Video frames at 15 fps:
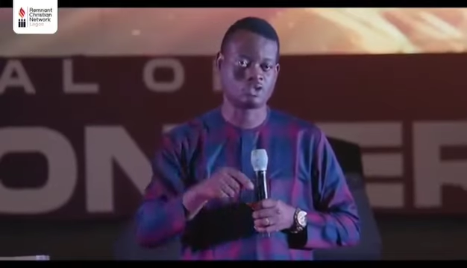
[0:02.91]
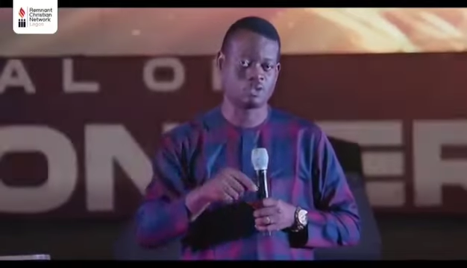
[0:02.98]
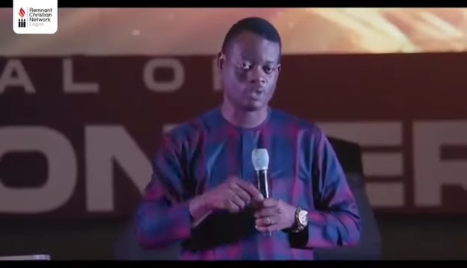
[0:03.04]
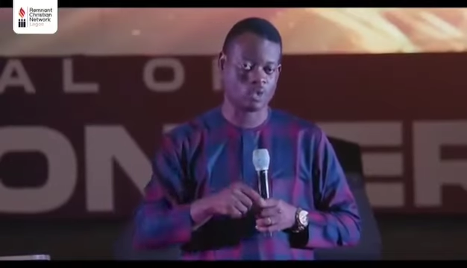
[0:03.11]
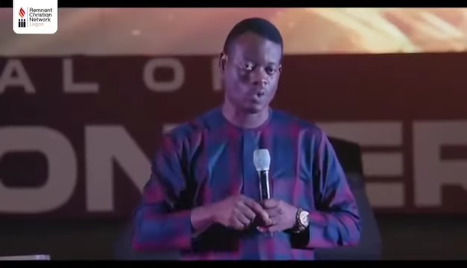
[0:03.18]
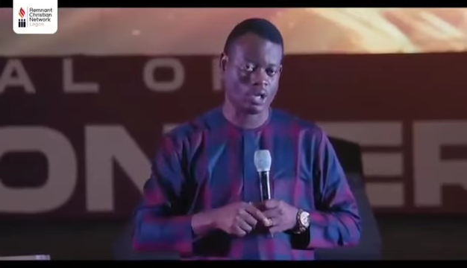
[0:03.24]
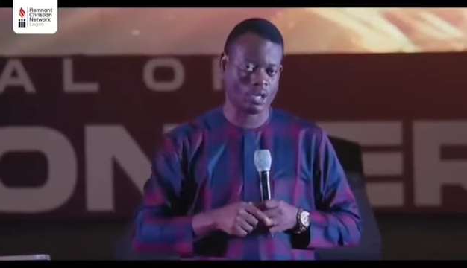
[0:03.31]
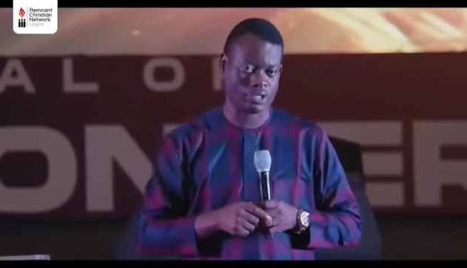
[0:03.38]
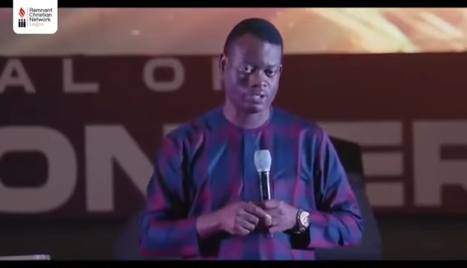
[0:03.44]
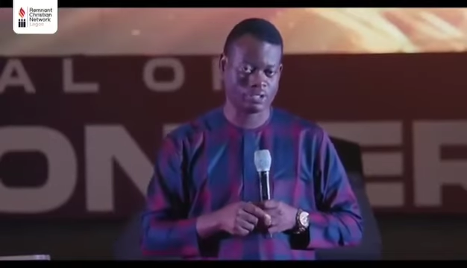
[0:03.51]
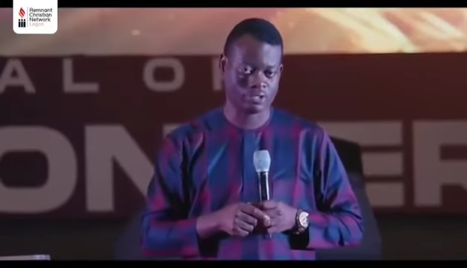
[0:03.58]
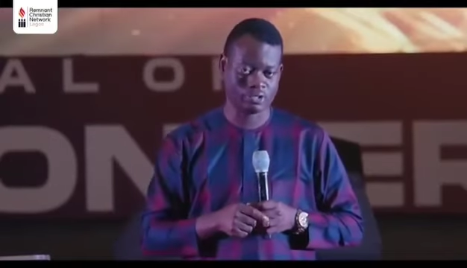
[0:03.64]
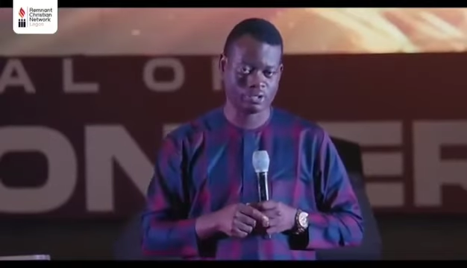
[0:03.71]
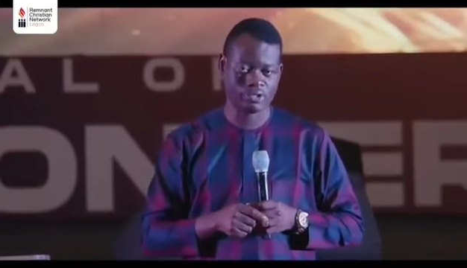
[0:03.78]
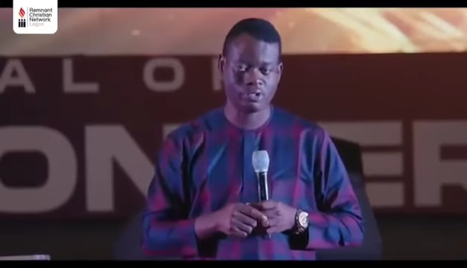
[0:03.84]
to be
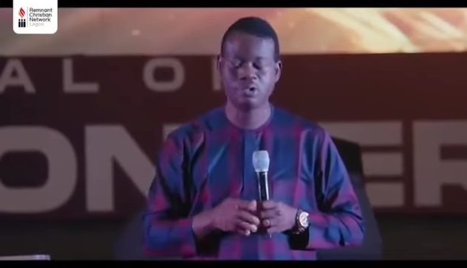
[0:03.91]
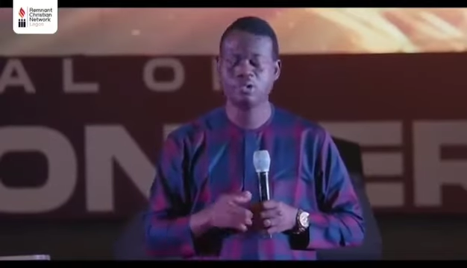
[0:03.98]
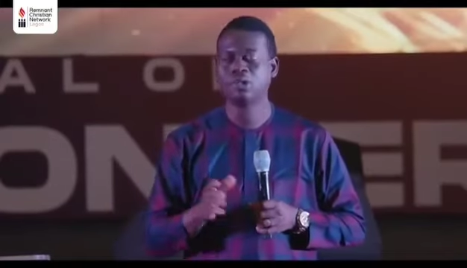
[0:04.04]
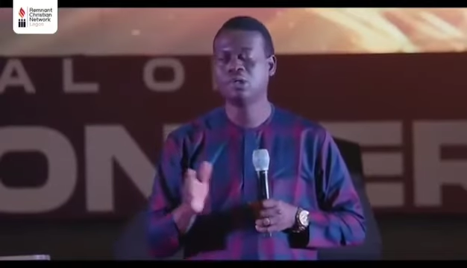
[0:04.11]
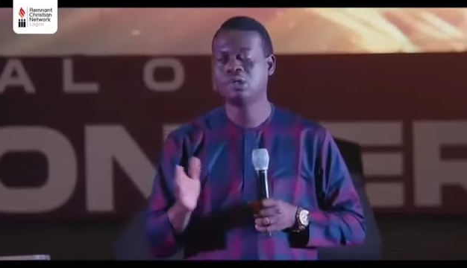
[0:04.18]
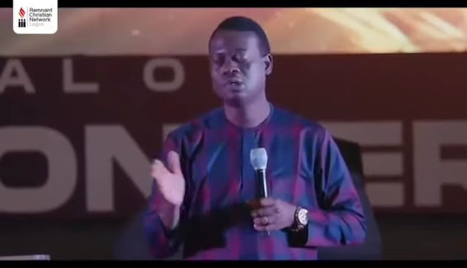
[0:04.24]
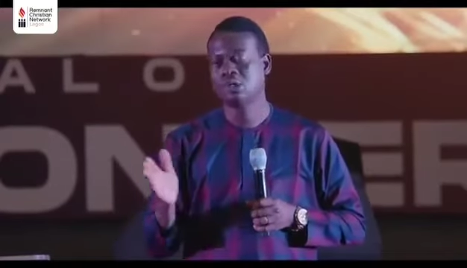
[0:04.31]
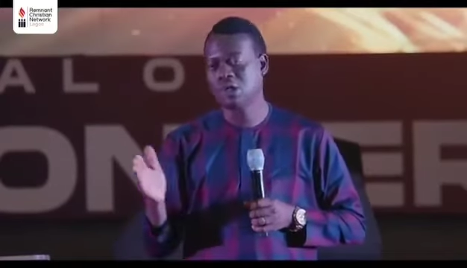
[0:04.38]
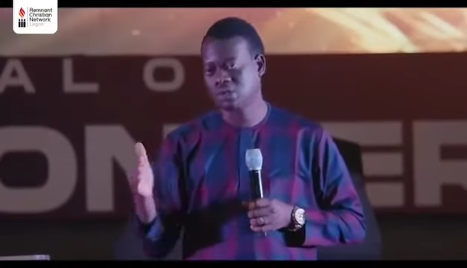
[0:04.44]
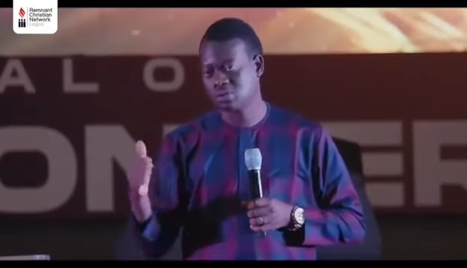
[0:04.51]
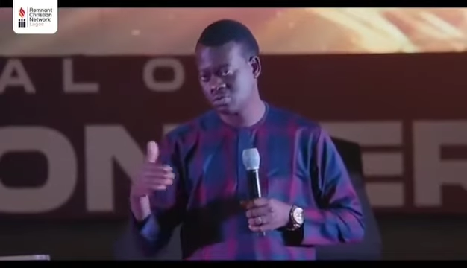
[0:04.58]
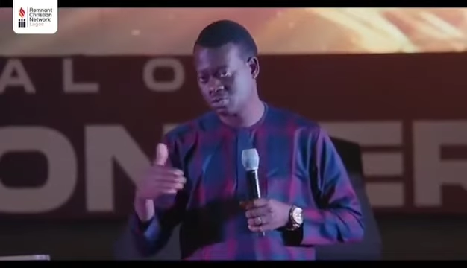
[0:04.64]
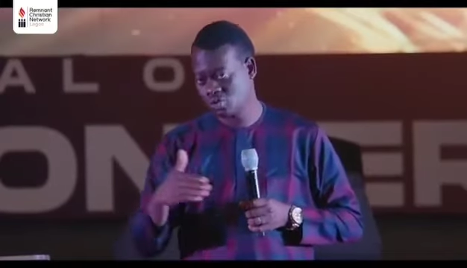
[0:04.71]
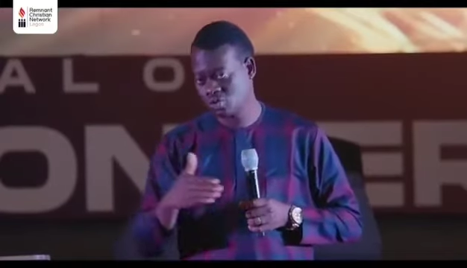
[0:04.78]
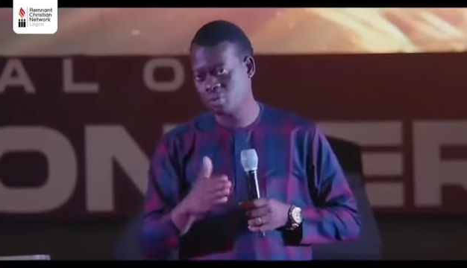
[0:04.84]
wise. There
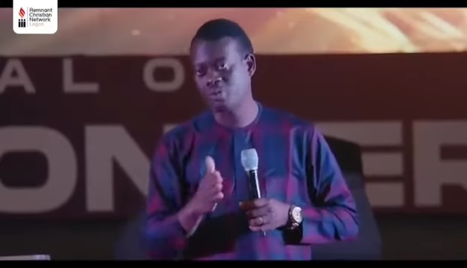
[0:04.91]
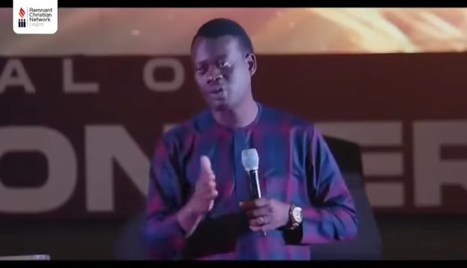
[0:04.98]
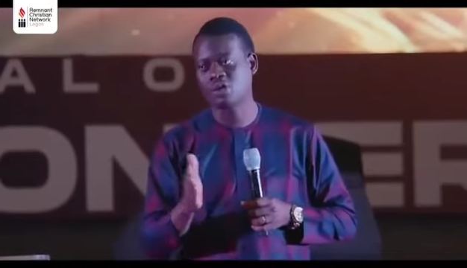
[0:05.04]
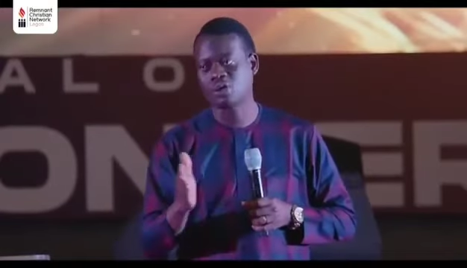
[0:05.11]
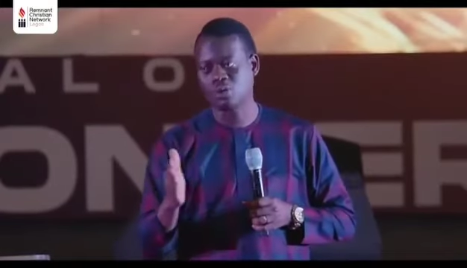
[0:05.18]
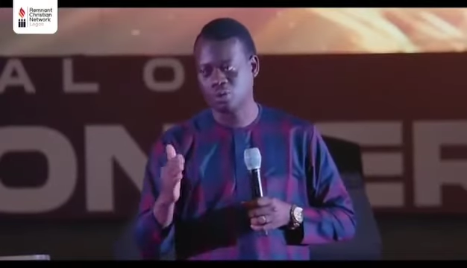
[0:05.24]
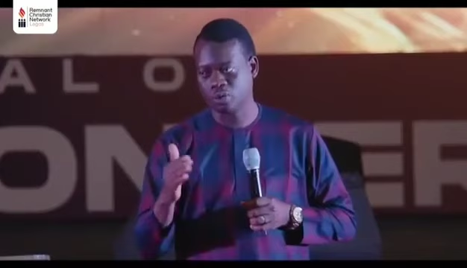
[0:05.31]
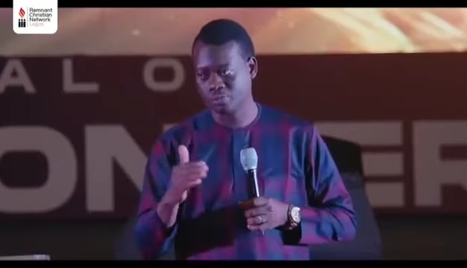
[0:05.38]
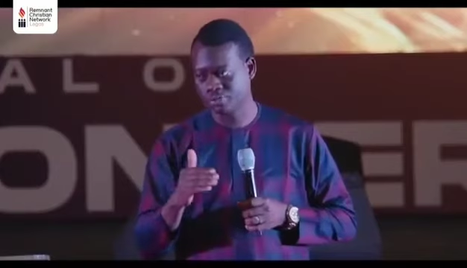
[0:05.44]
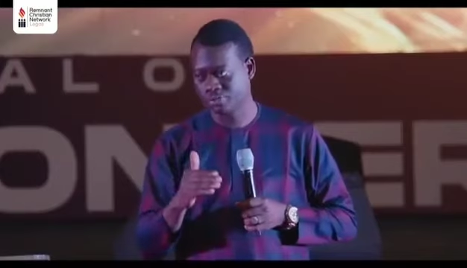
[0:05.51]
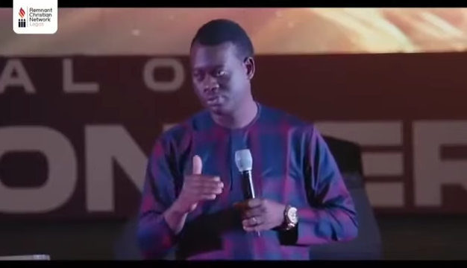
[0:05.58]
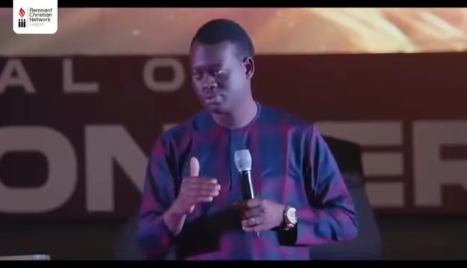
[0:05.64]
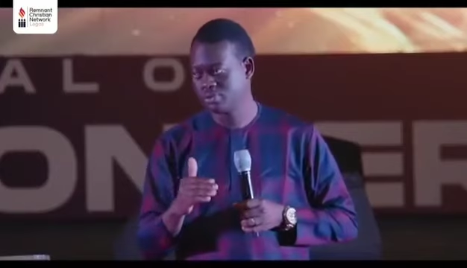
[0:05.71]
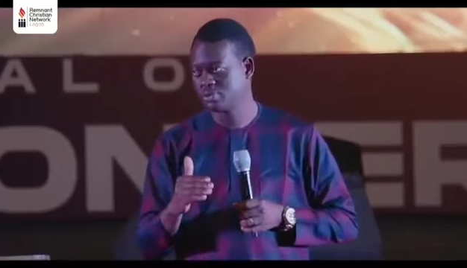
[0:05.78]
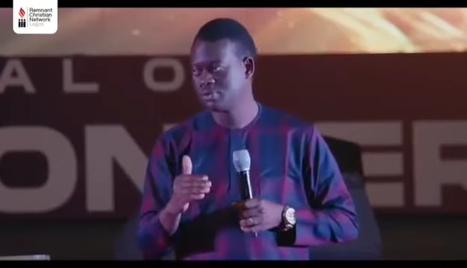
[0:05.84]
are so many
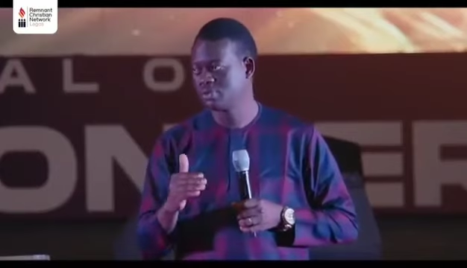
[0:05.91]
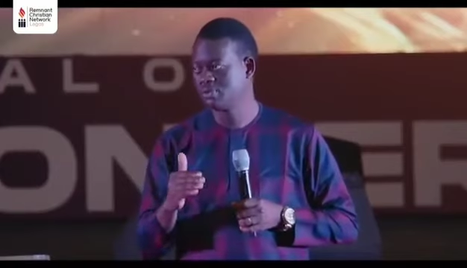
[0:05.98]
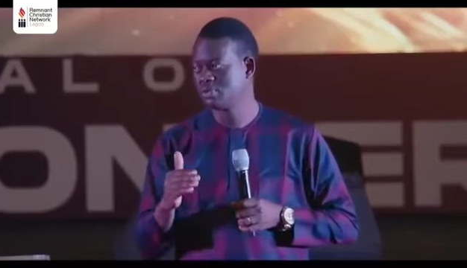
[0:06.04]
calls.